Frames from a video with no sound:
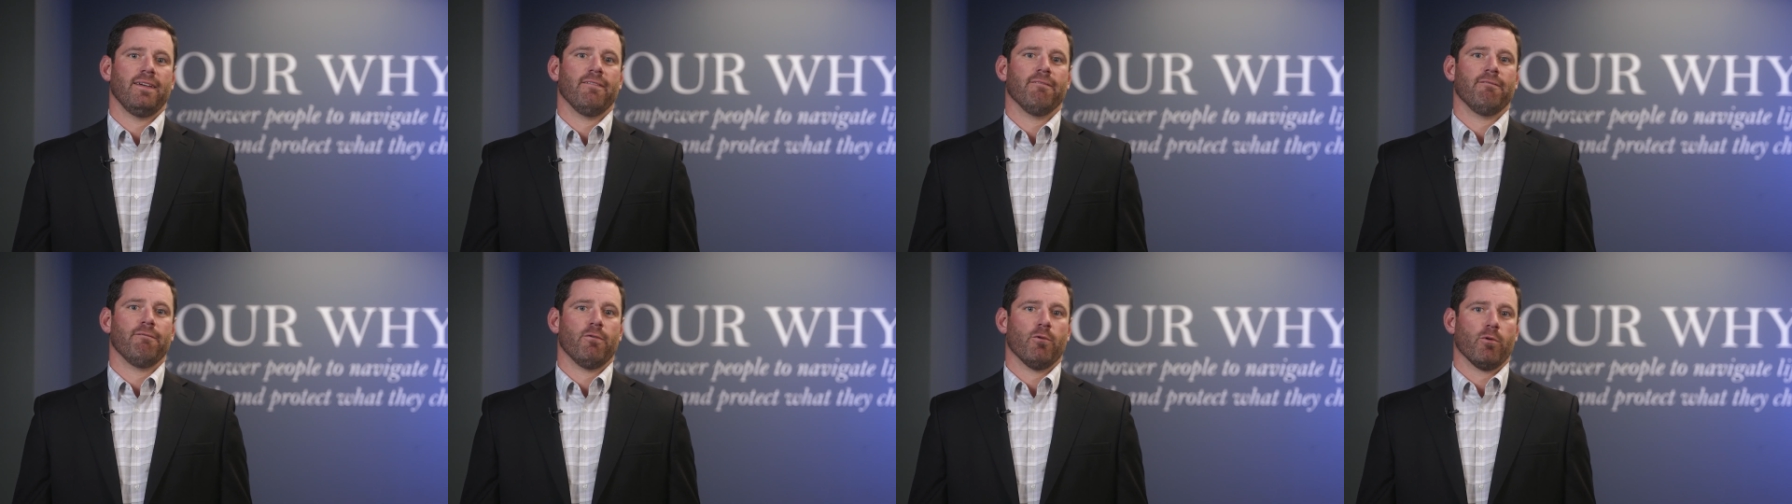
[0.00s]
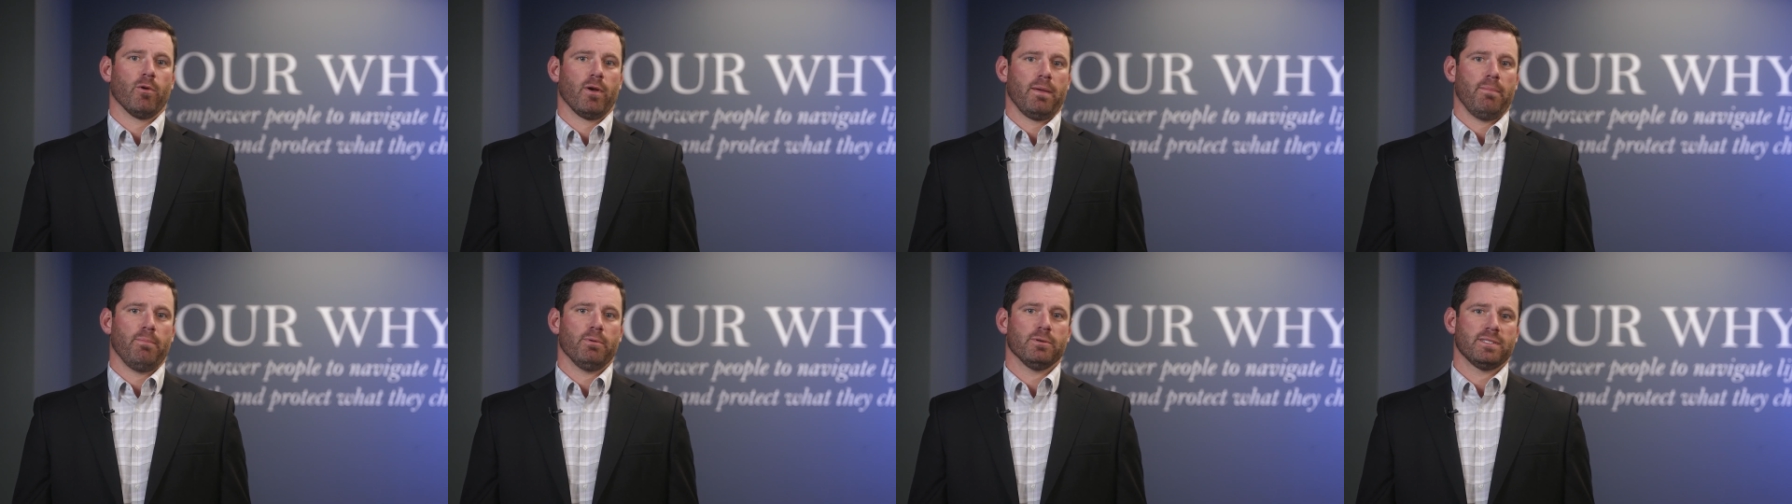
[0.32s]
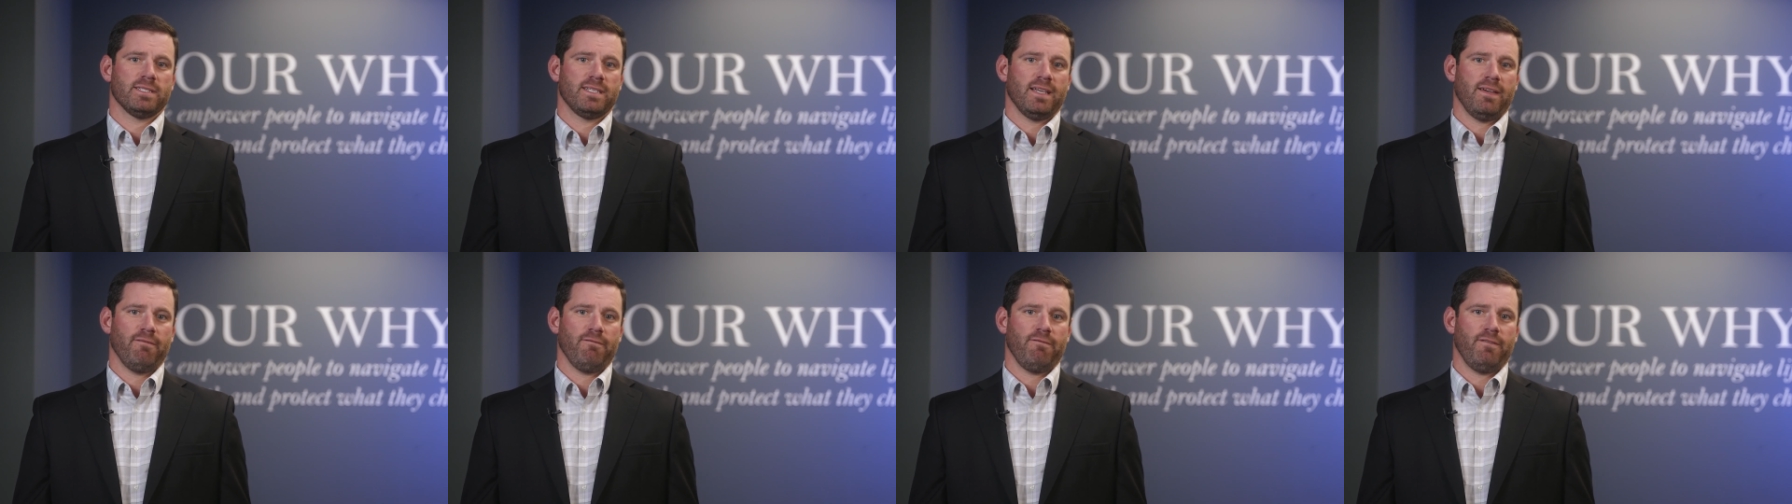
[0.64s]
and
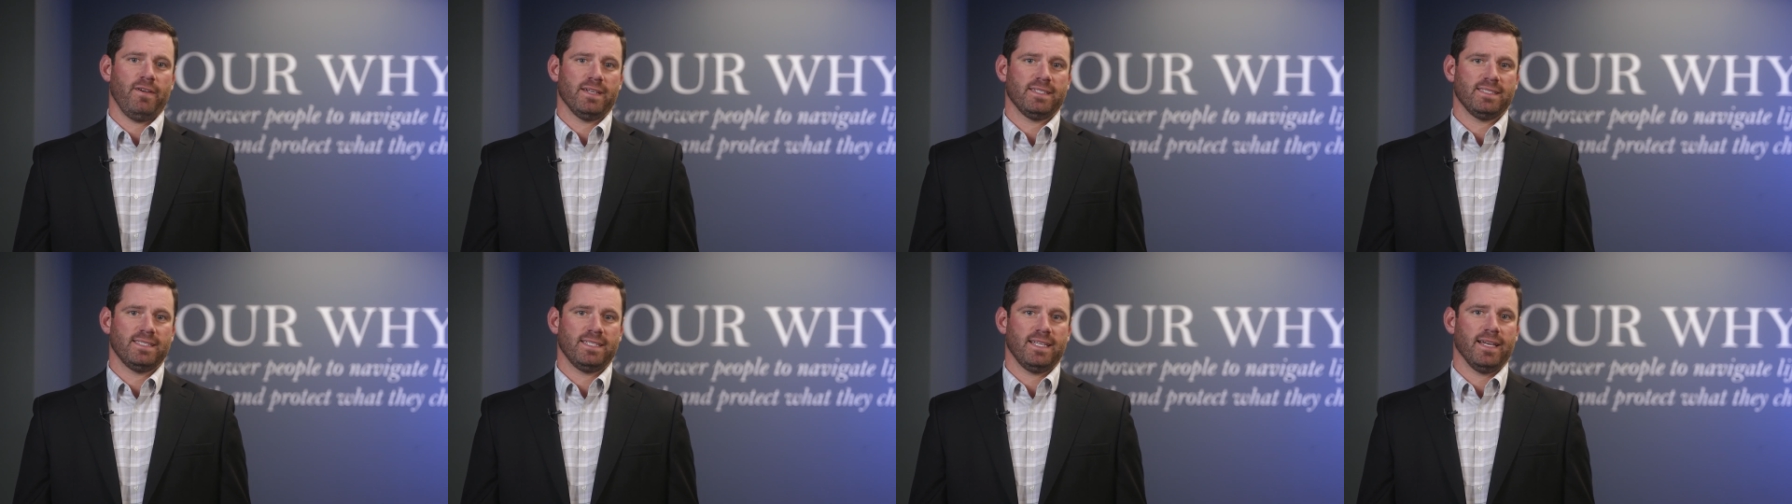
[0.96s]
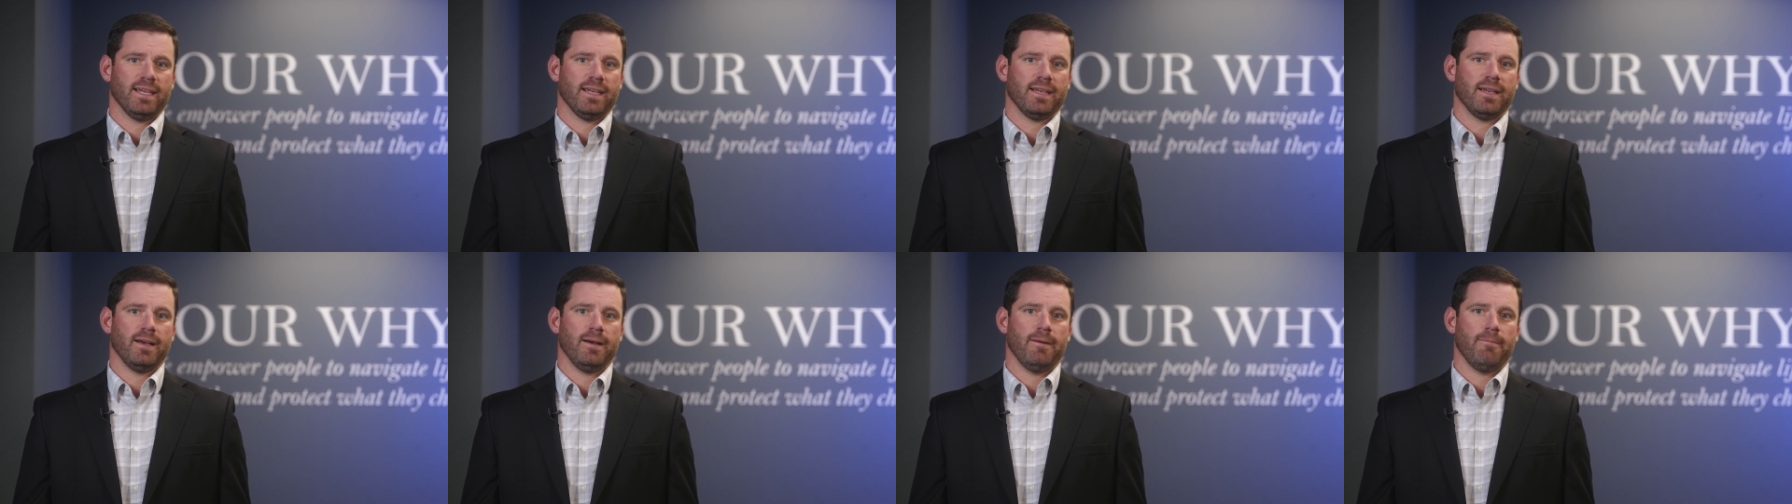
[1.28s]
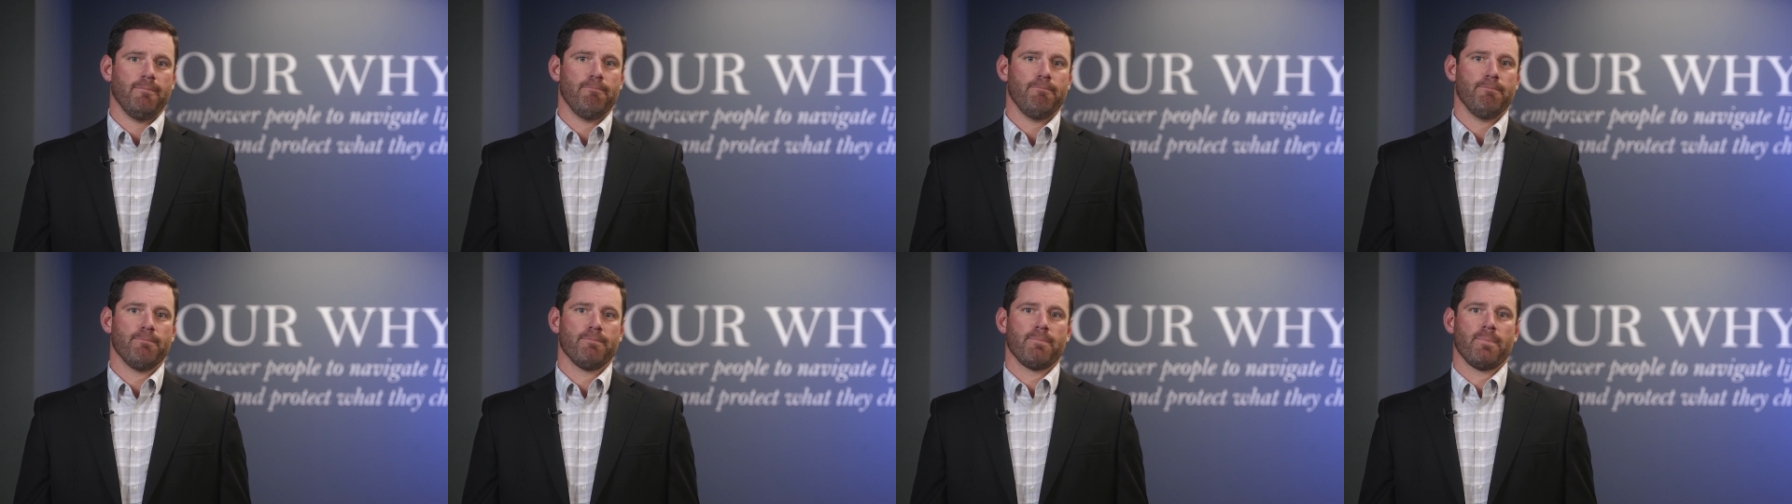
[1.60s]
40% fixed
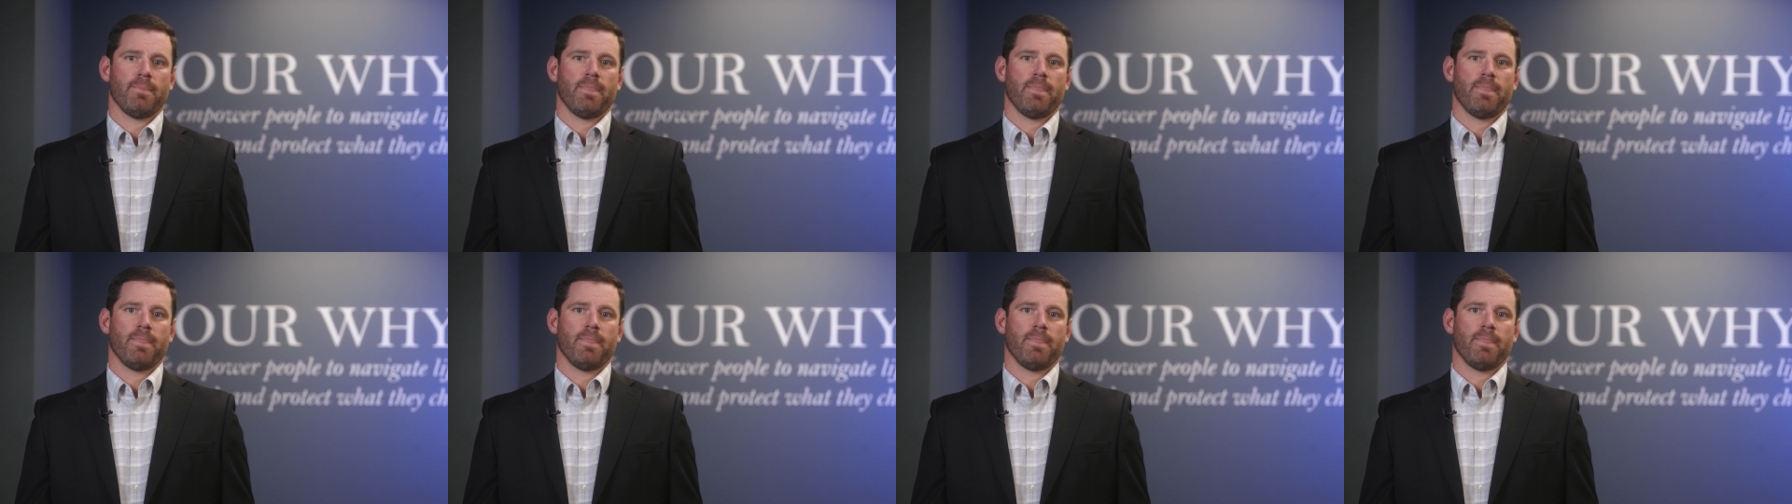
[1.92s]
income,